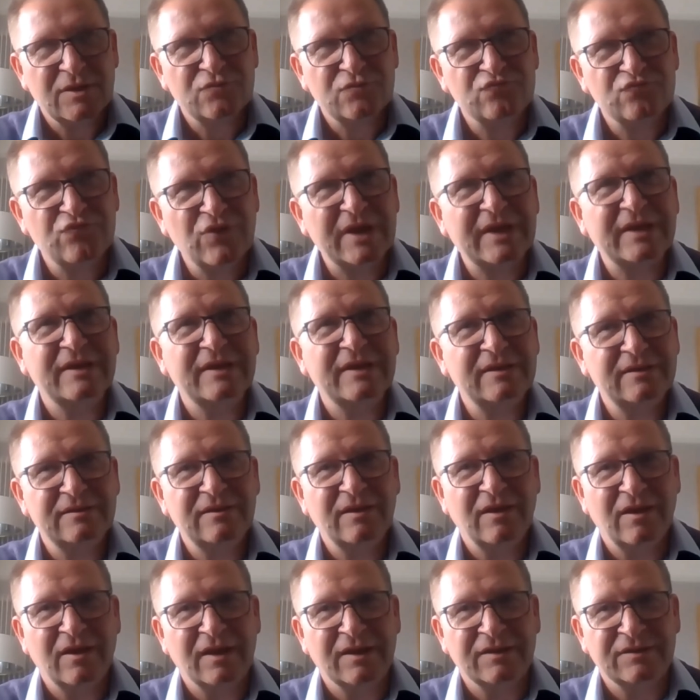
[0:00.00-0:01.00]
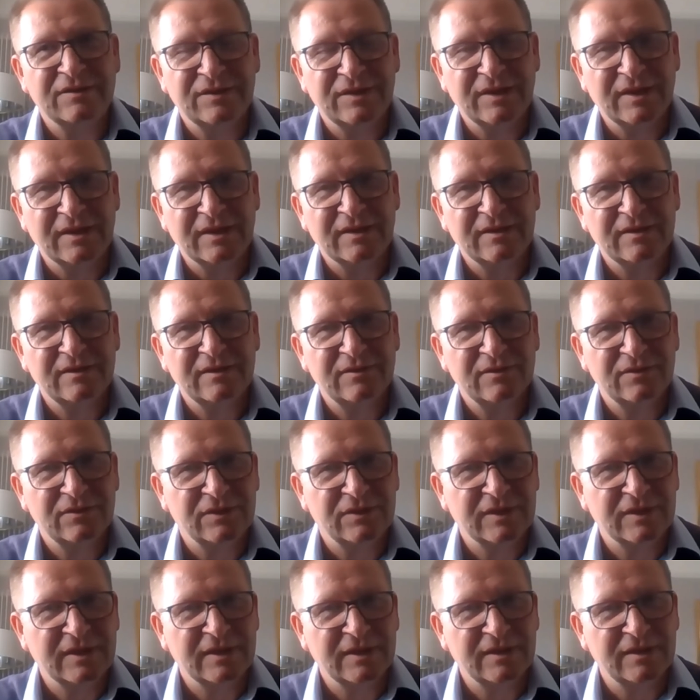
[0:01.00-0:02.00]
recognizing
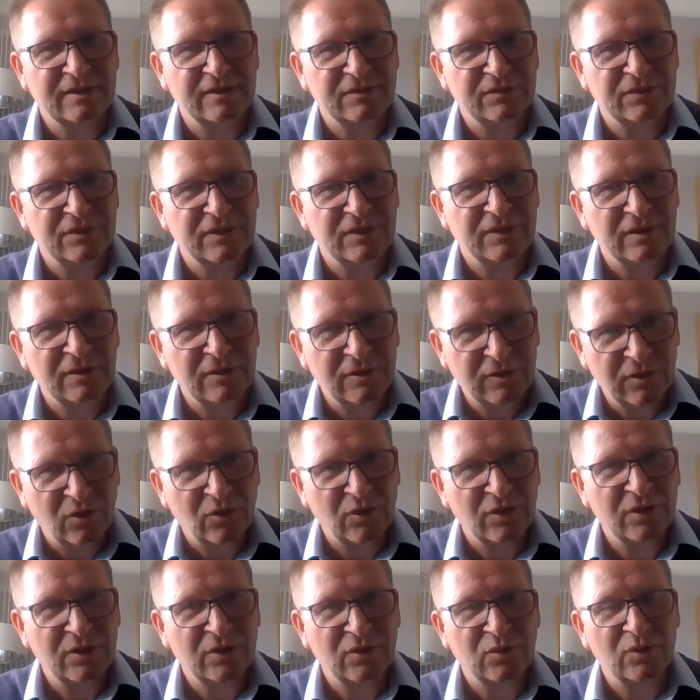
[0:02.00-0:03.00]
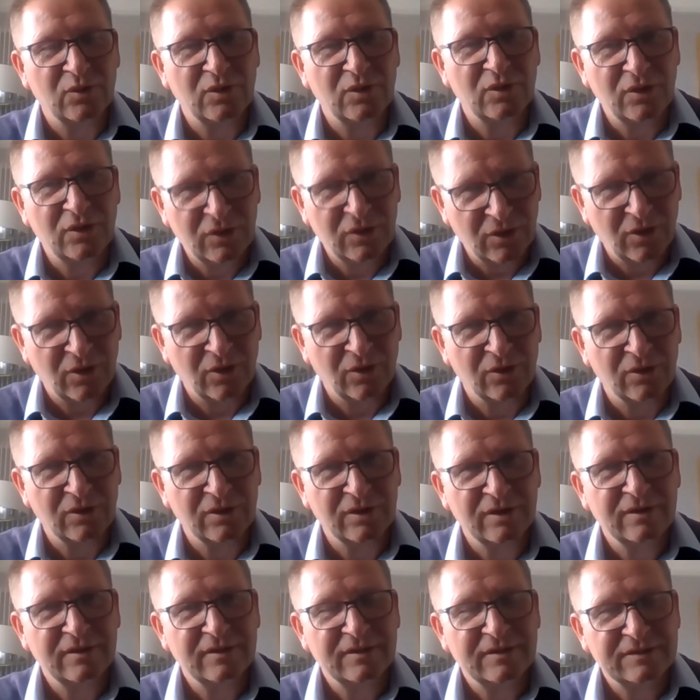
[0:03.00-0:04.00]
the loyal,
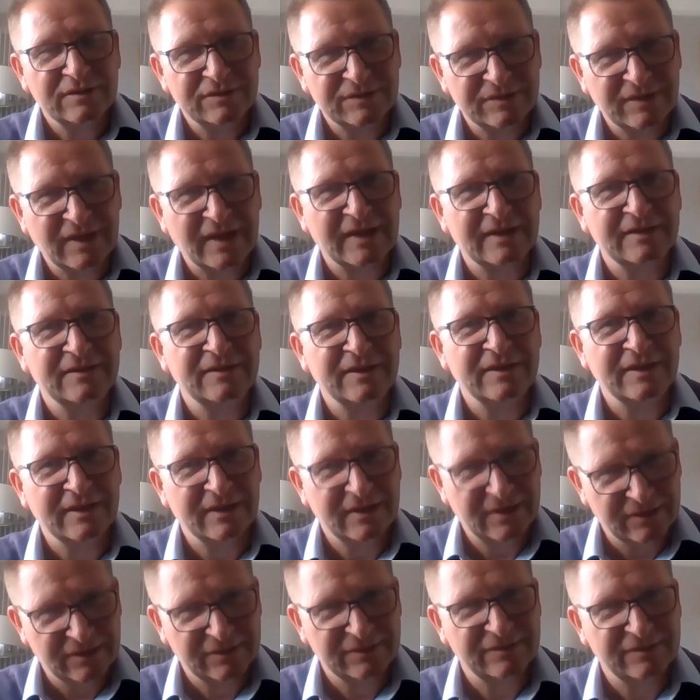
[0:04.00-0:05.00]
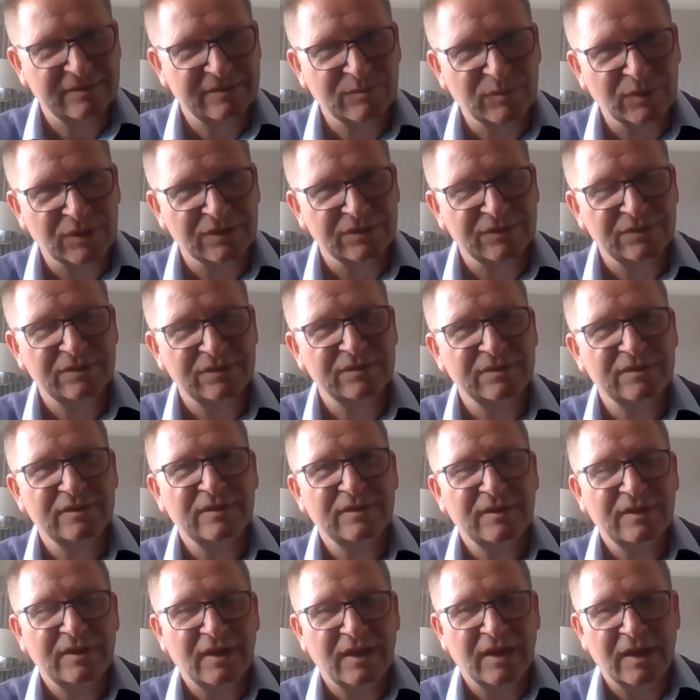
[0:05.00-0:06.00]
long-standing customers
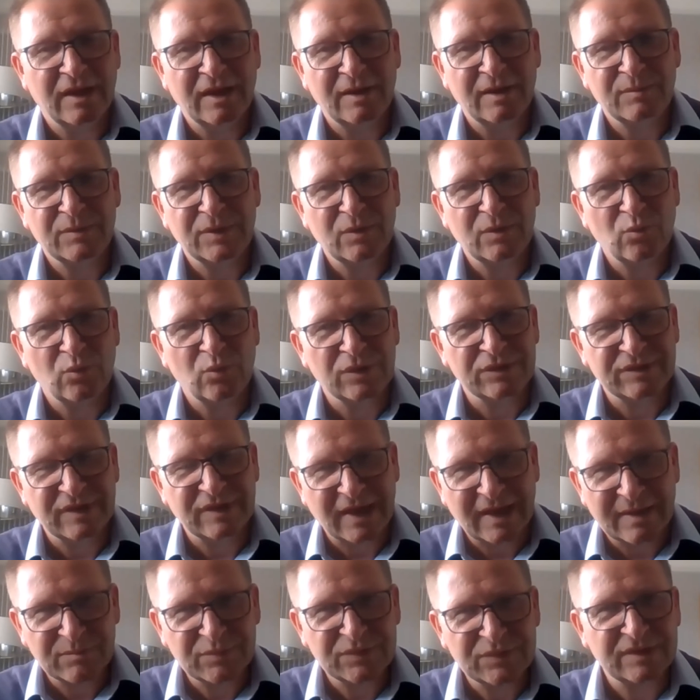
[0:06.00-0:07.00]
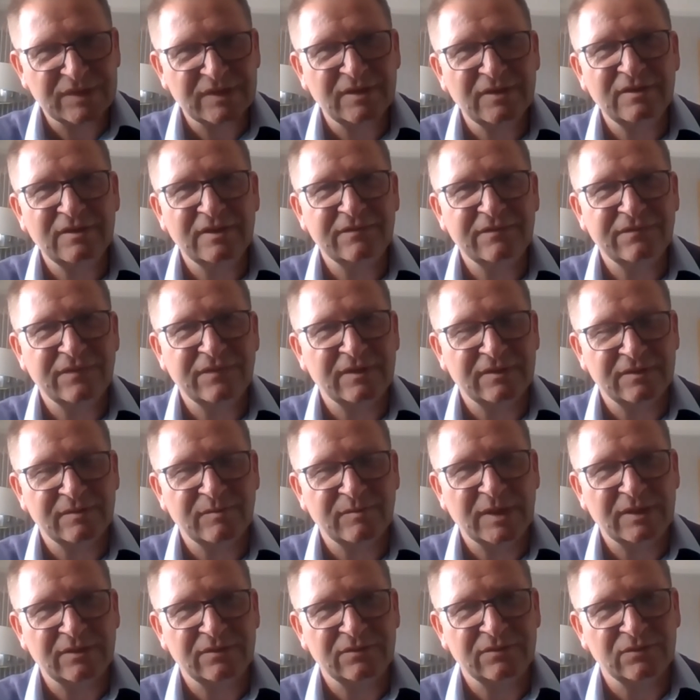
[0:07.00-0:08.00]
was absolutely
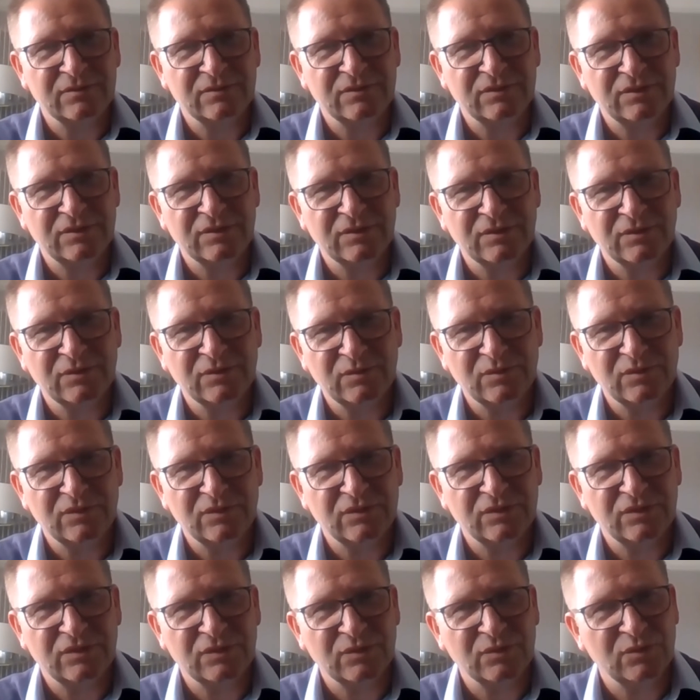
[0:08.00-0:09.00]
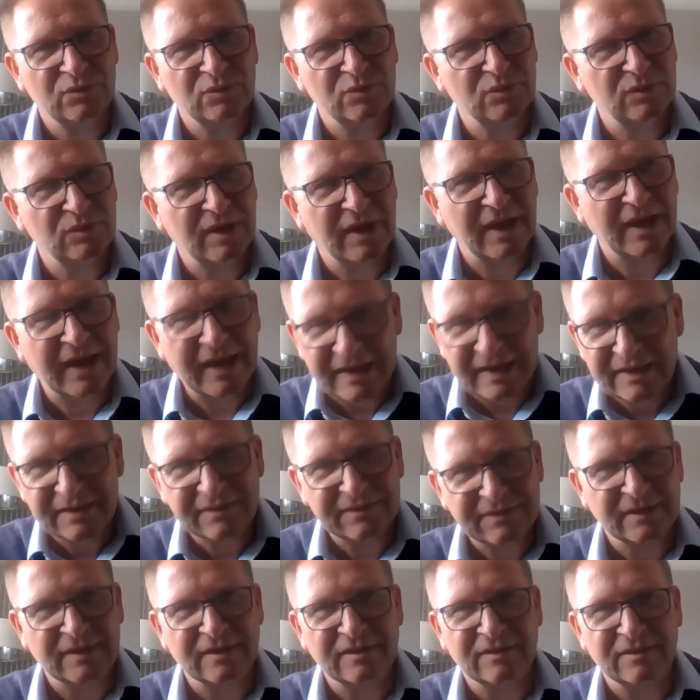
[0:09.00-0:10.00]
fundamental to
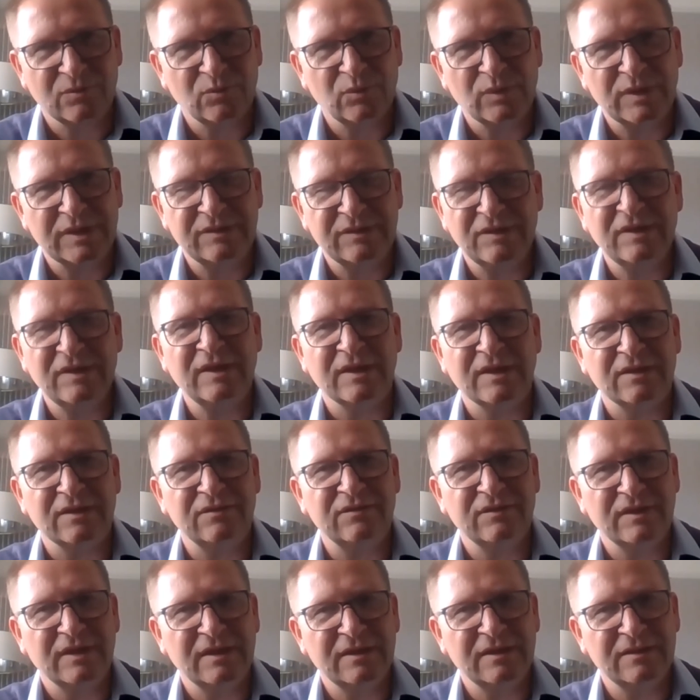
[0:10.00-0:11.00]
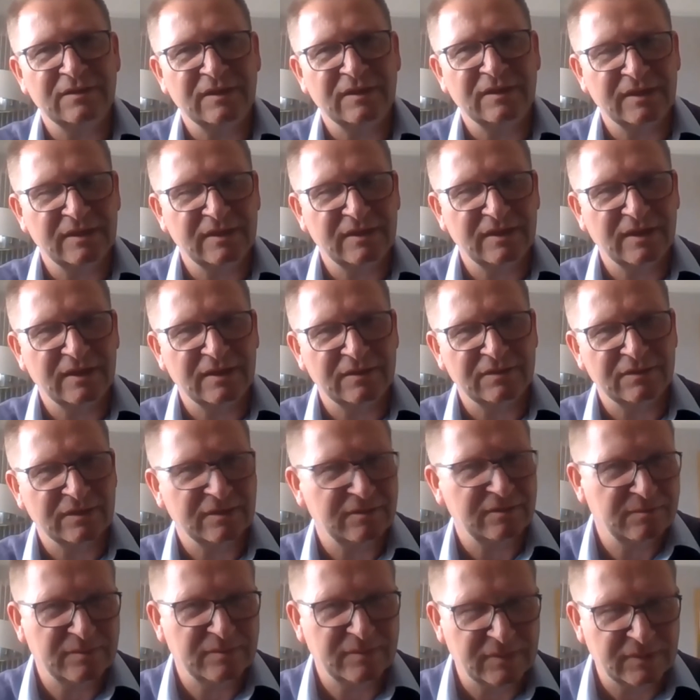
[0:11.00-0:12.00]
anything that we did in
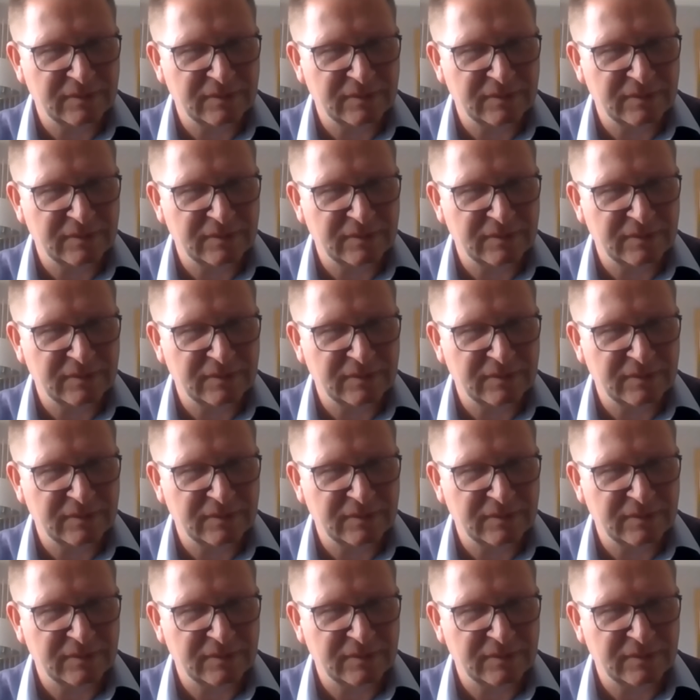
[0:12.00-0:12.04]
the